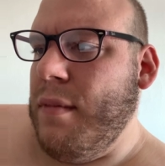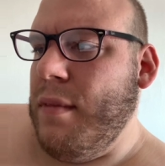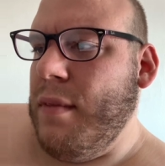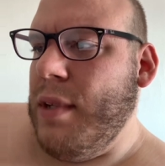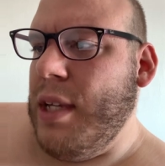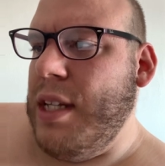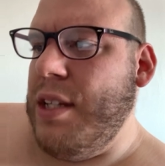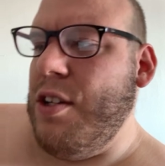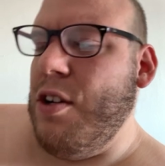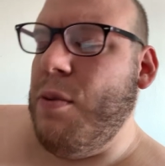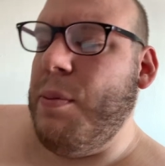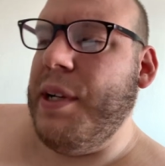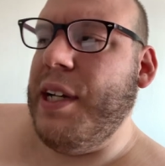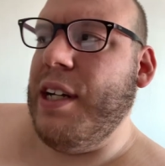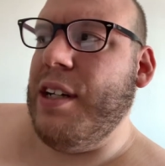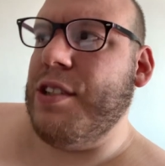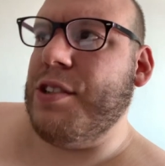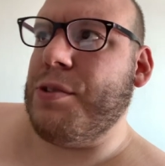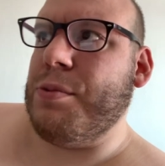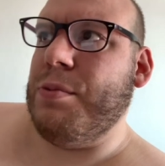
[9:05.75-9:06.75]
And nobody
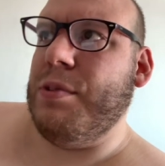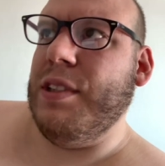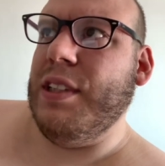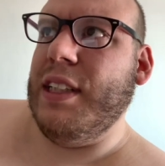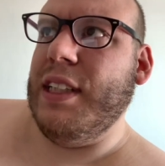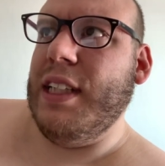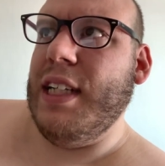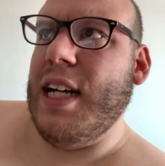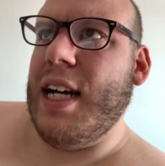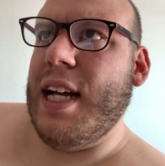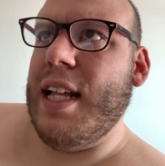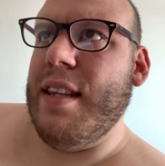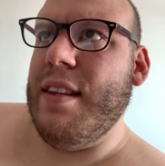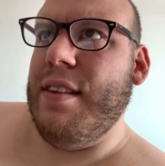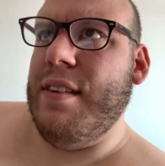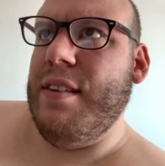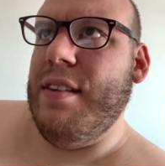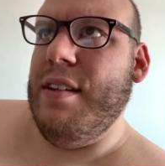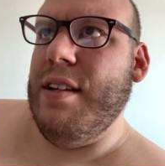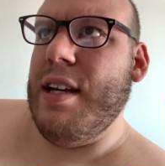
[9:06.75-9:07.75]
else really
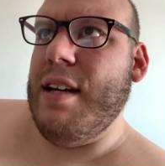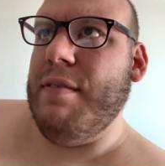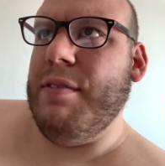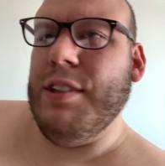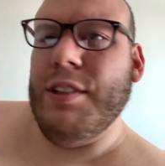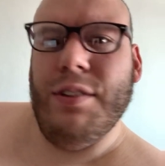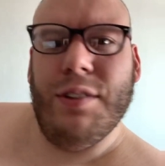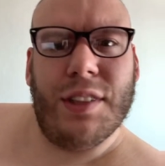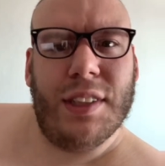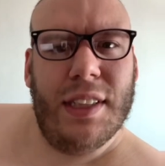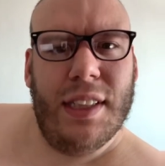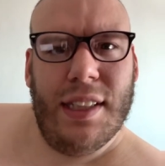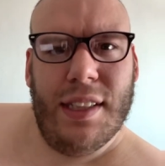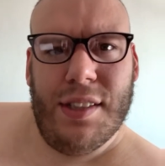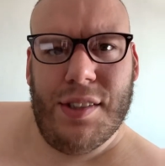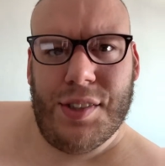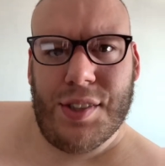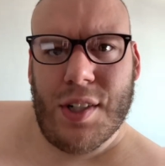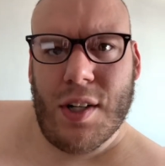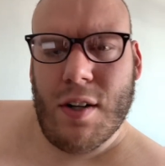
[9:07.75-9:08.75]
got the evolution they
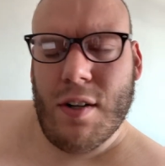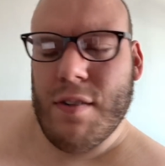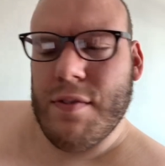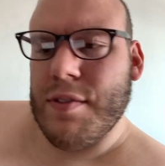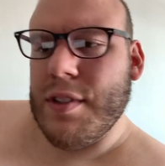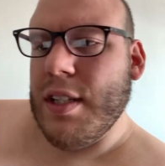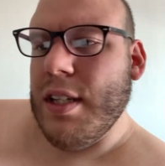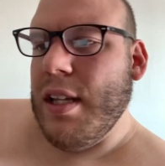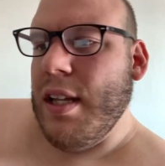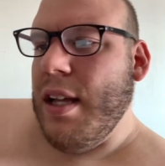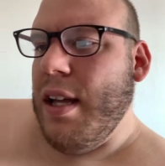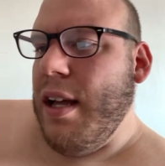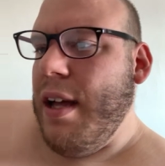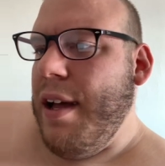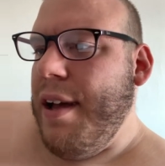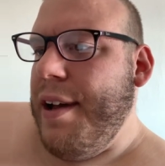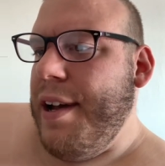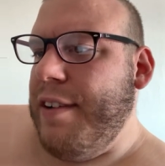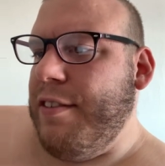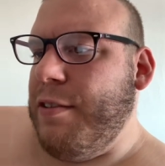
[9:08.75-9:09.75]
deserved.
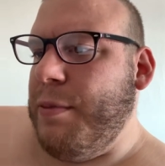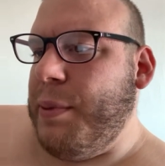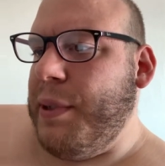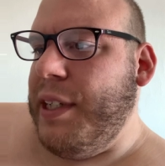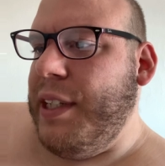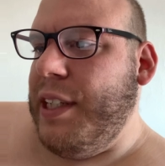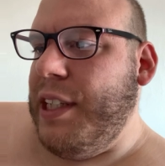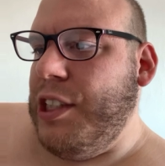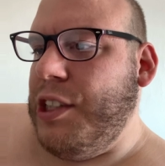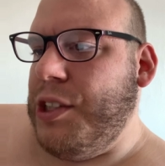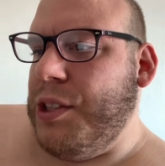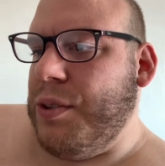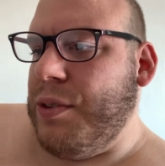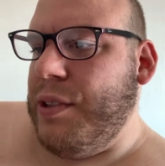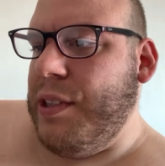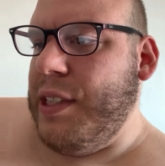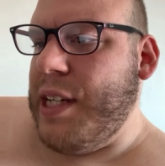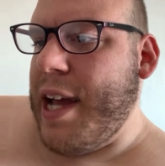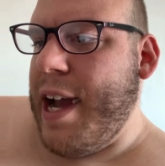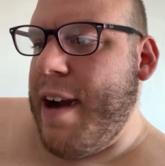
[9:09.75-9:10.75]
Everybody that
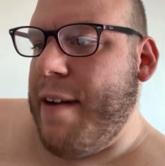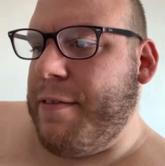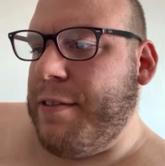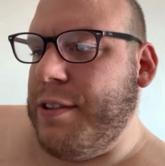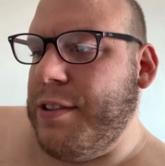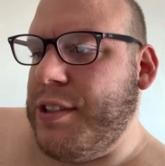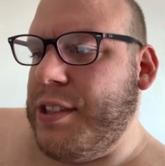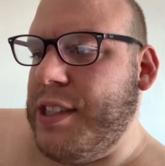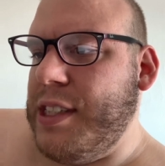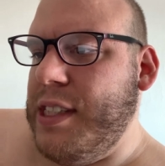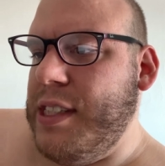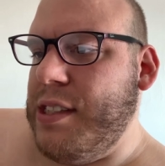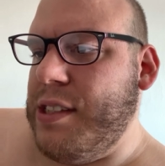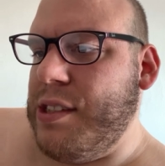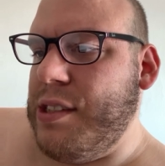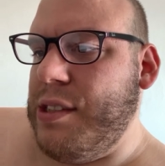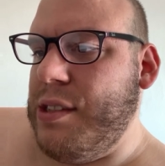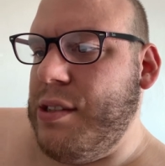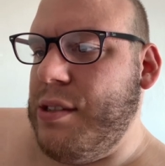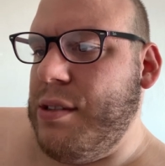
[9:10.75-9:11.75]
joined after
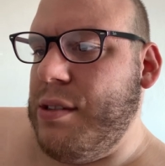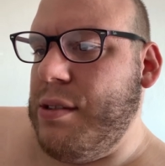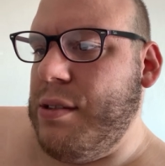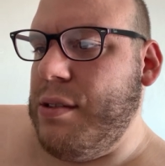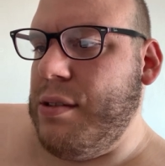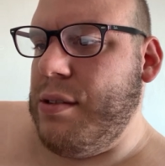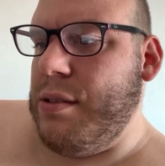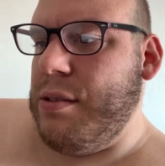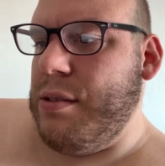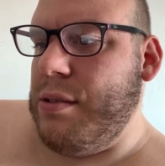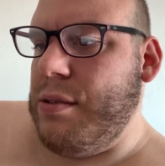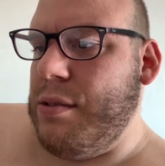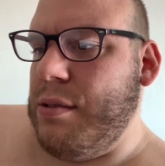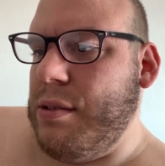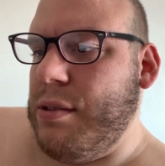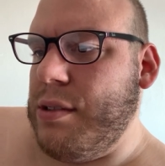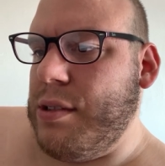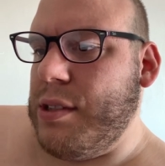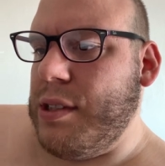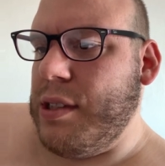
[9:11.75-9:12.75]
season,
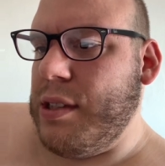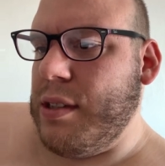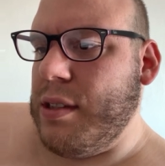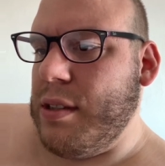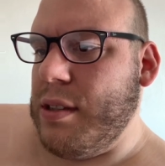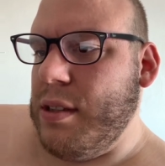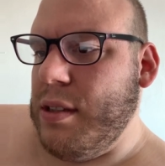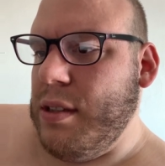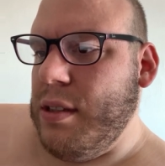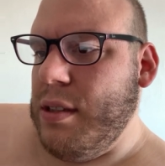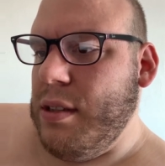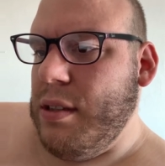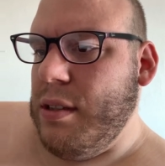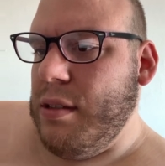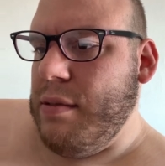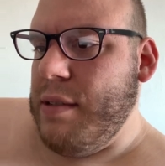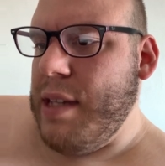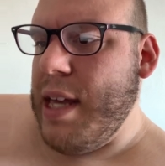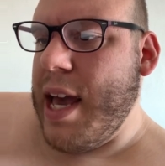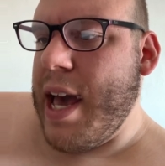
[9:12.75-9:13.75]
let's see here.
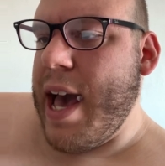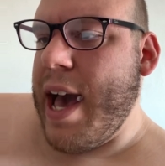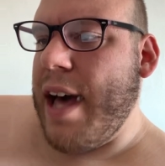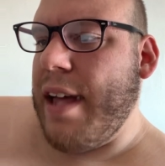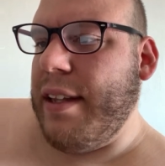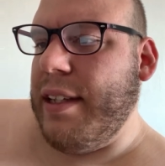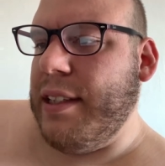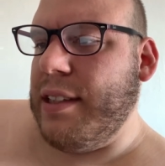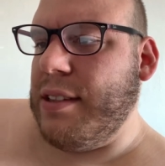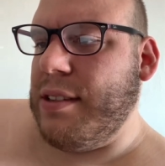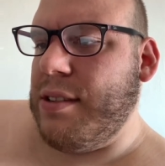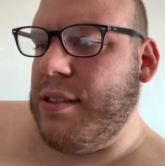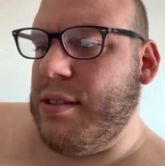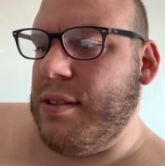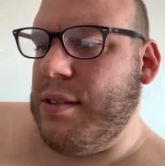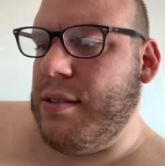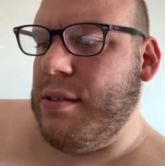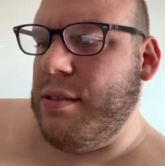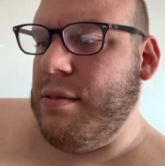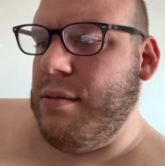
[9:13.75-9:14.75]
Yeah,
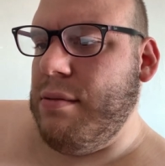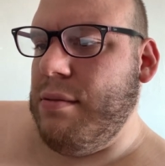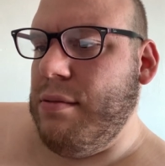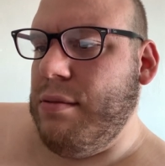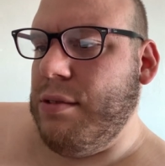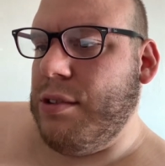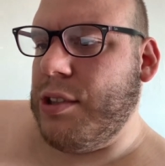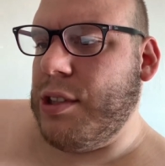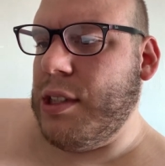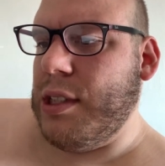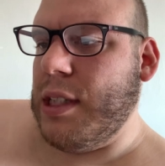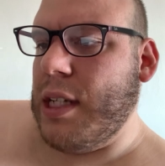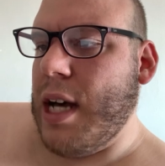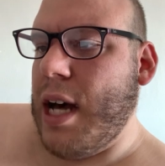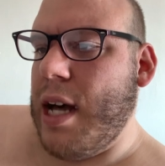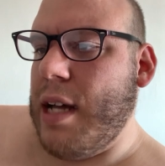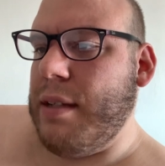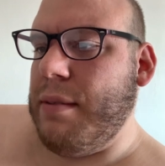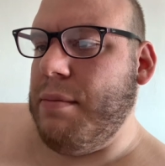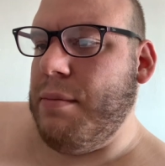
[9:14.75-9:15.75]
Alex should have
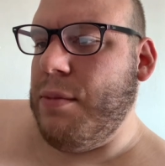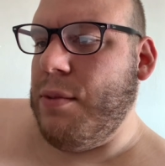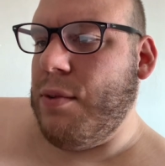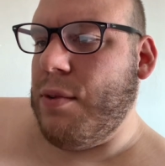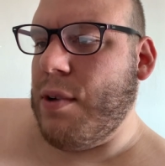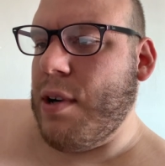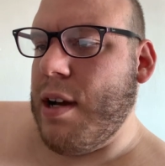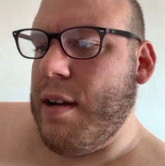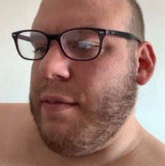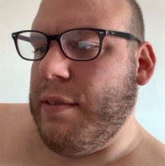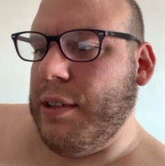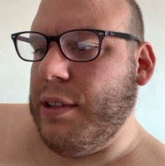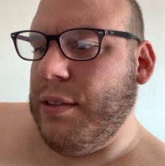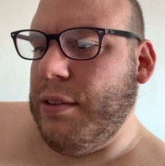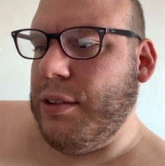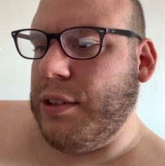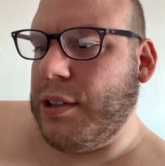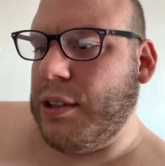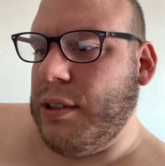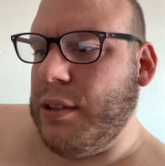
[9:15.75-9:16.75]
gotten more
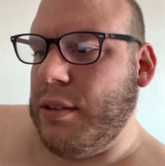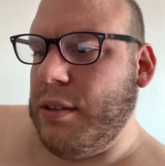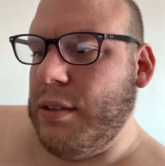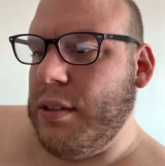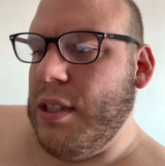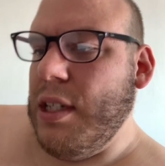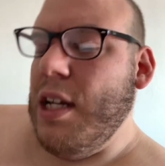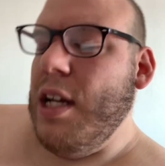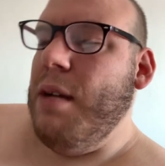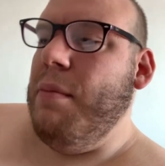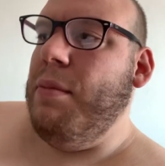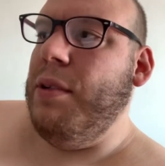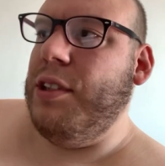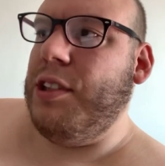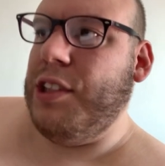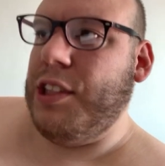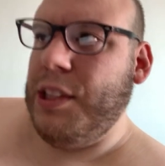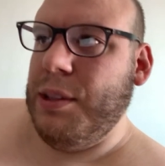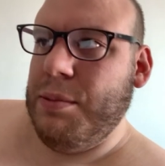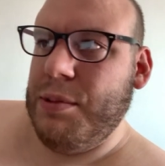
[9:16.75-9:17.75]
evolution, but
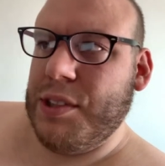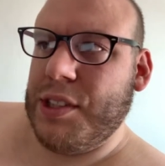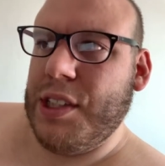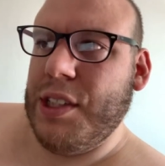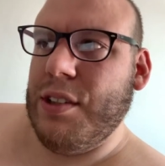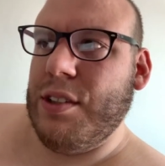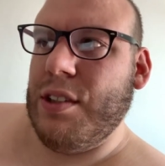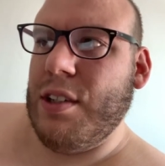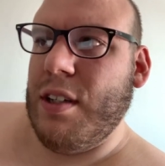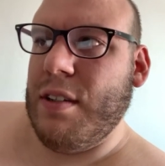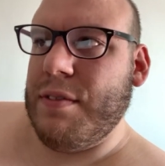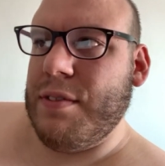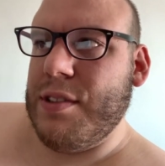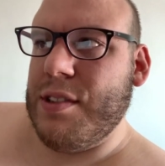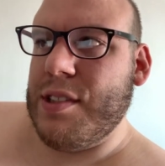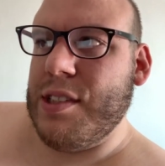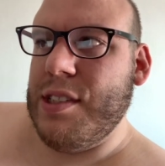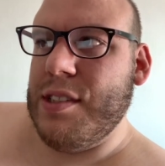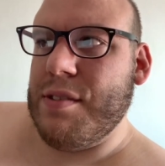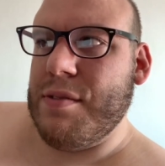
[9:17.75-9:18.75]
she was killed off in
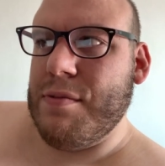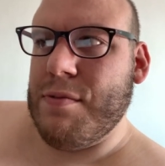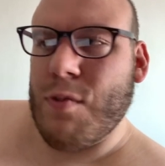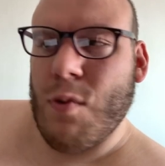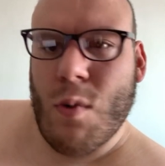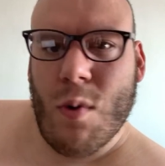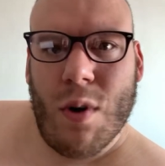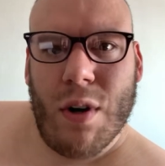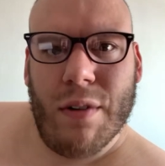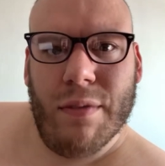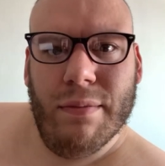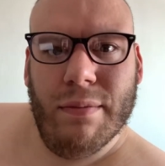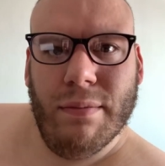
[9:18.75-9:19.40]
season 4.